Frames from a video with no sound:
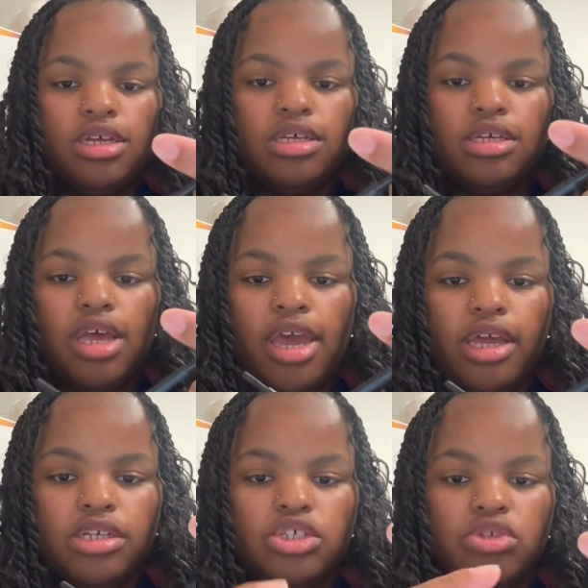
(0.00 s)

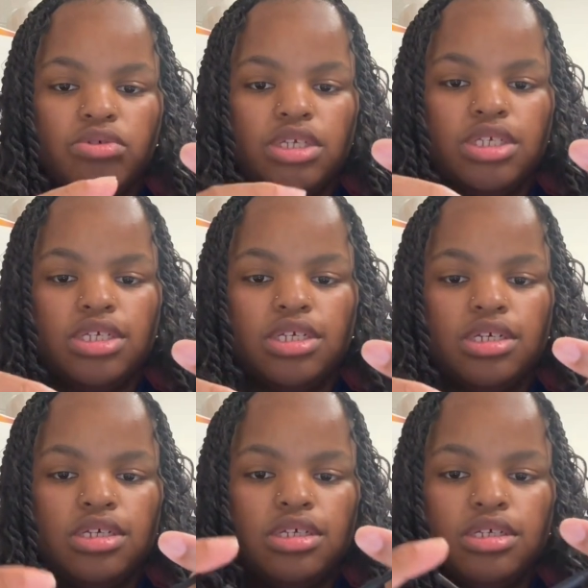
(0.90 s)
H3C,
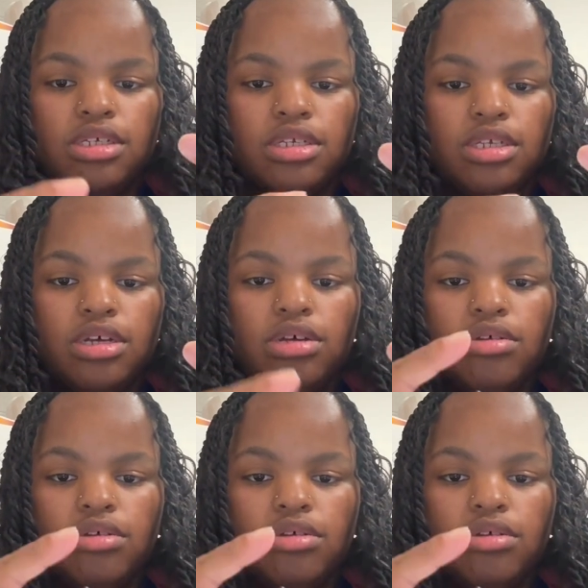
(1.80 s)
so